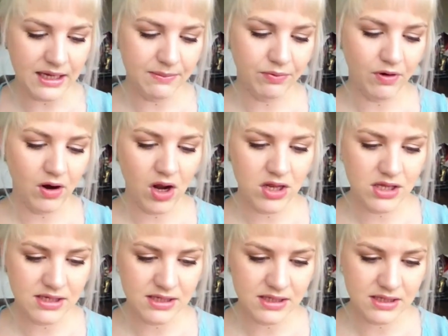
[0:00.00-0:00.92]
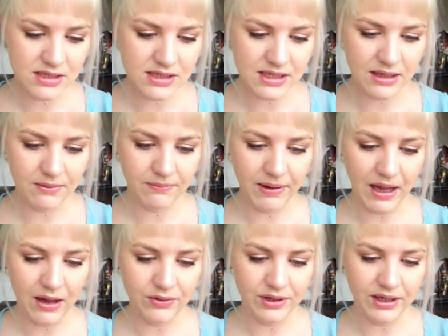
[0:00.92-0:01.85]
bronzing
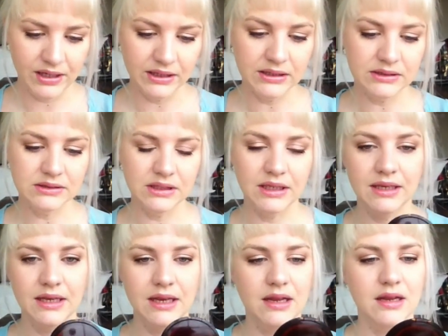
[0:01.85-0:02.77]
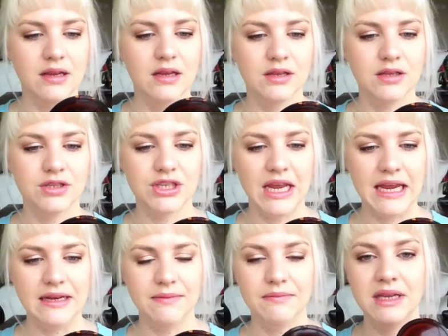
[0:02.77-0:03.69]
powder in the
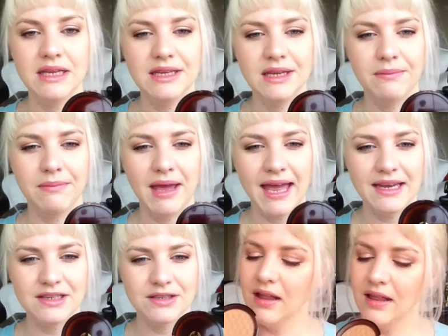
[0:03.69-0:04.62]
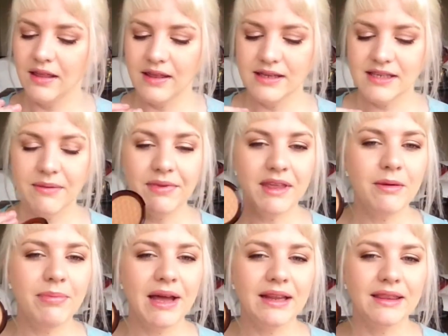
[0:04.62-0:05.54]
shade medium matte. There's something
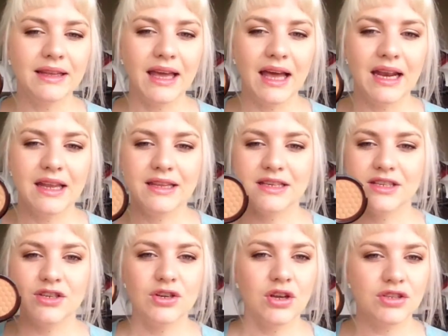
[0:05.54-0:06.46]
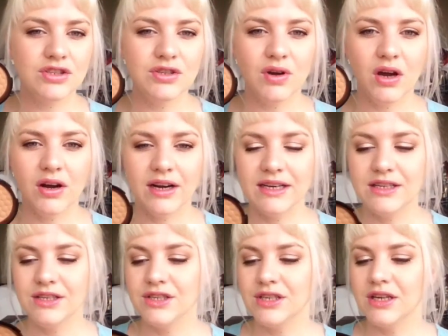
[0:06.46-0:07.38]
about the color that's not too
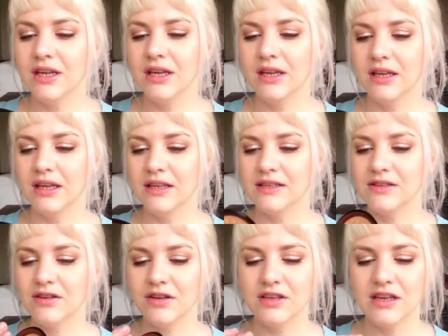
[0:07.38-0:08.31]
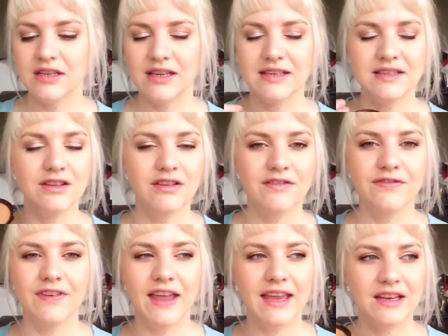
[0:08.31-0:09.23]
orange. It doesn't look fake,